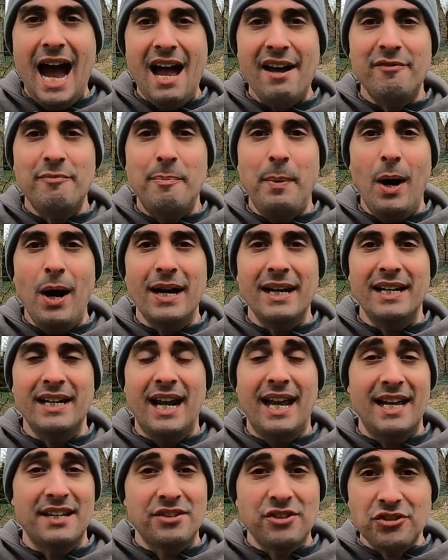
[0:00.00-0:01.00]
I've bought it
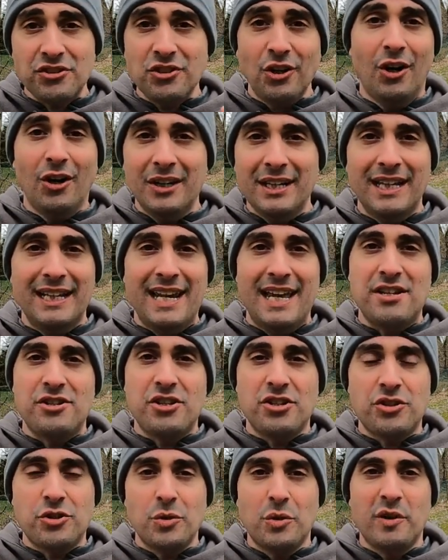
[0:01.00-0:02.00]
as started as
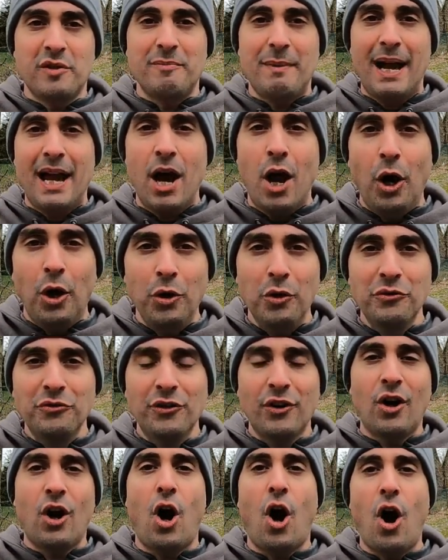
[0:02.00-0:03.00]
just sort of my
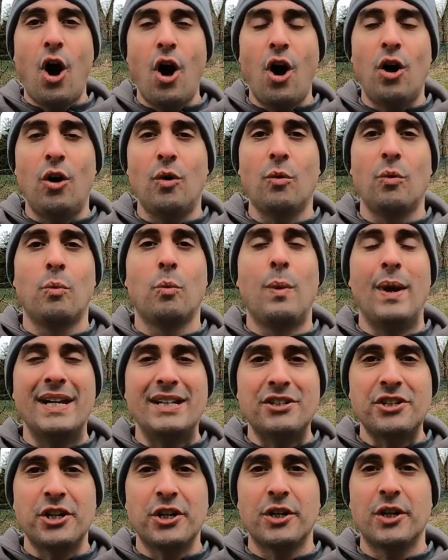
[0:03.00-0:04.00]
overall
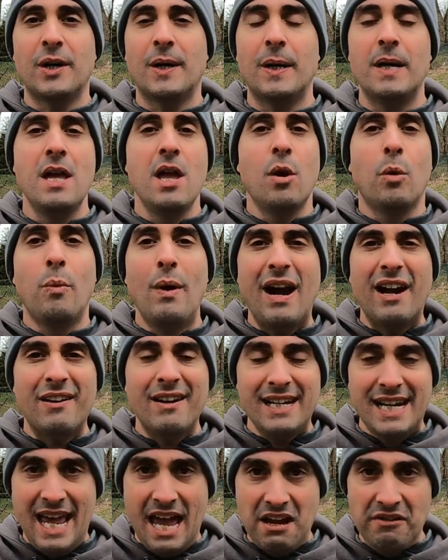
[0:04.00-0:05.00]
winter wear
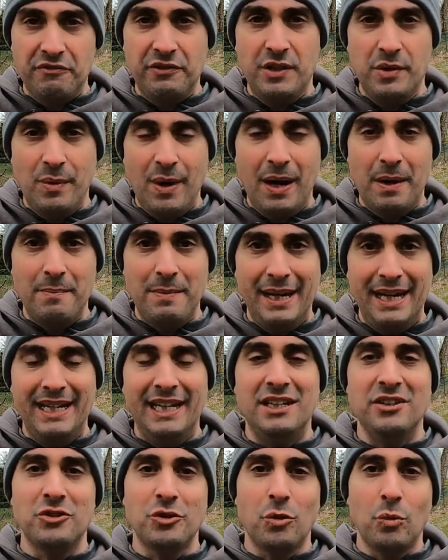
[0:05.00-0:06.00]
it everywhere
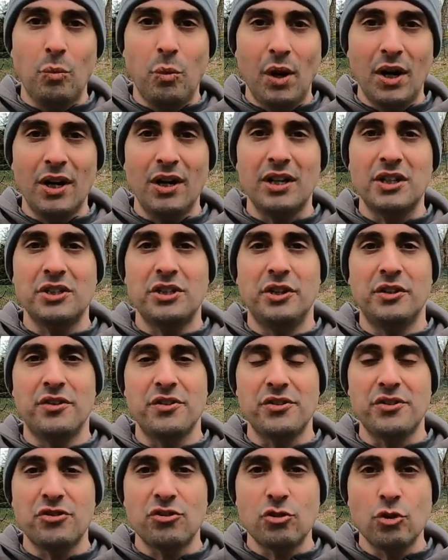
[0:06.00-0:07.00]
beanie to work, to
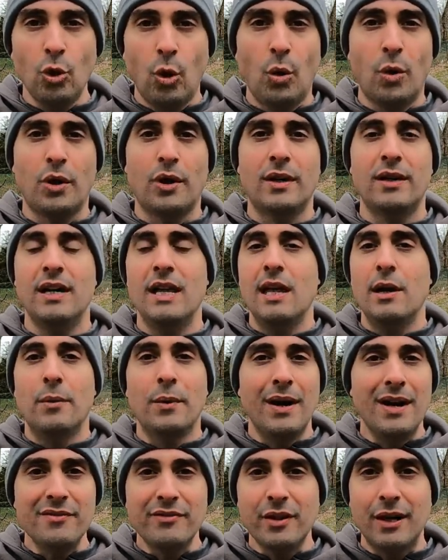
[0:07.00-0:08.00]
the store,
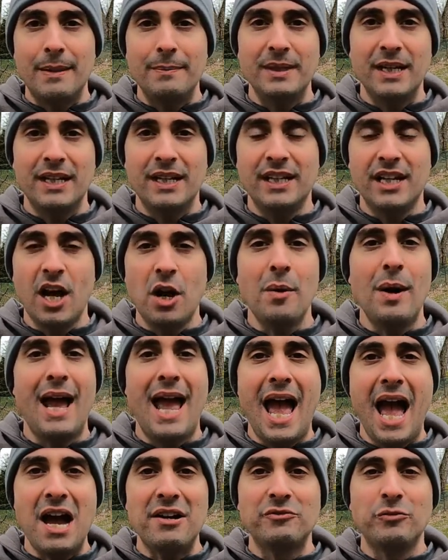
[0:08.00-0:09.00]
wherever I'm gonna go. I
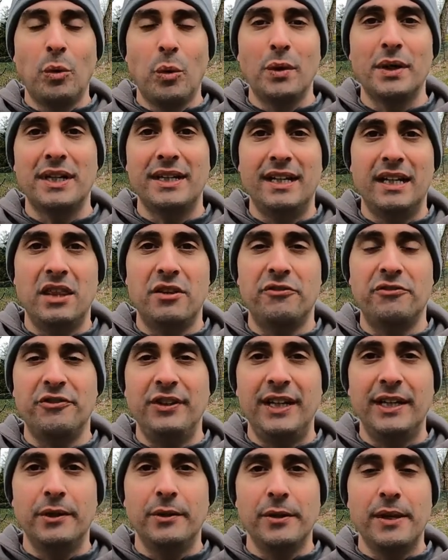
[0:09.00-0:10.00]
have worn it in the
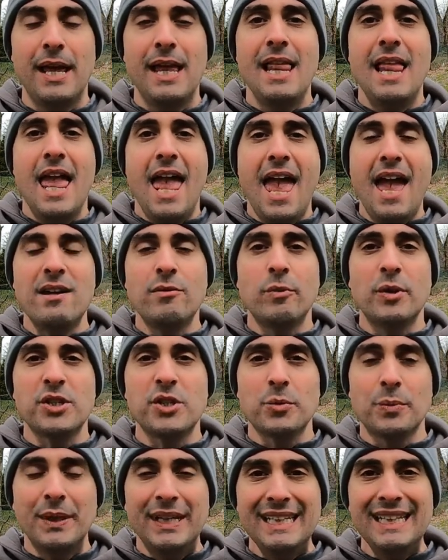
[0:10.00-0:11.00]
field. And
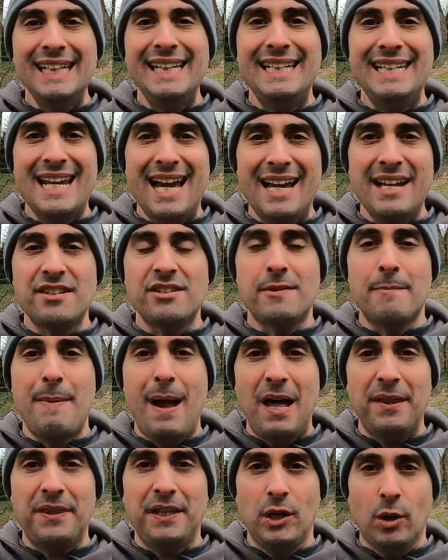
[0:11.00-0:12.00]
what's really nice
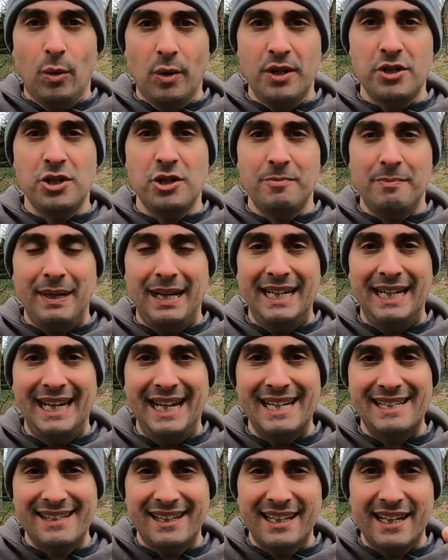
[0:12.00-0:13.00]
about the Origin
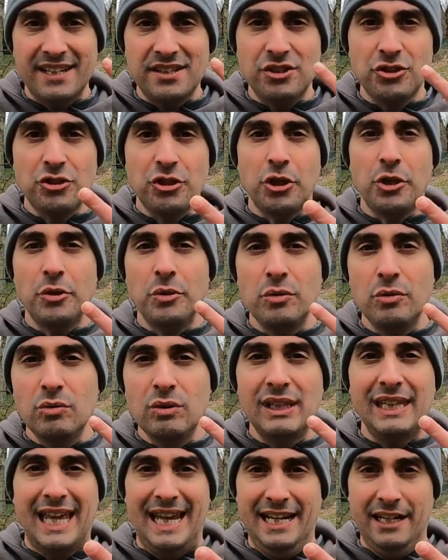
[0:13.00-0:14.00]
beanie is that it's two
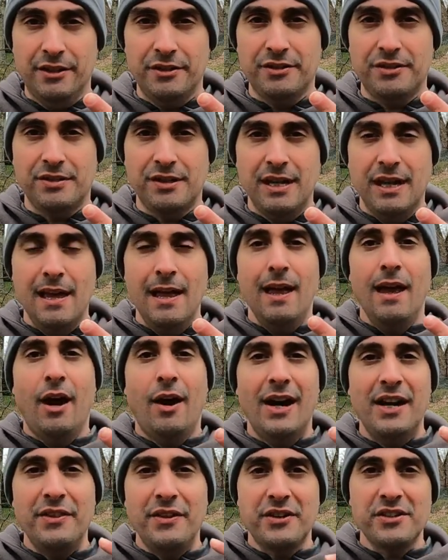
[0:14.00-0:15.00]
layers.
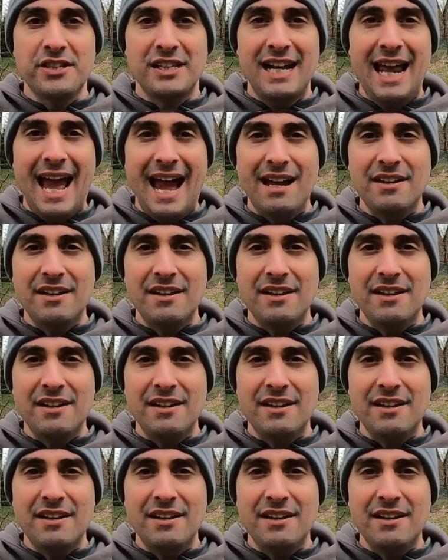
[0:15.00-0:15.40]
All right, there's an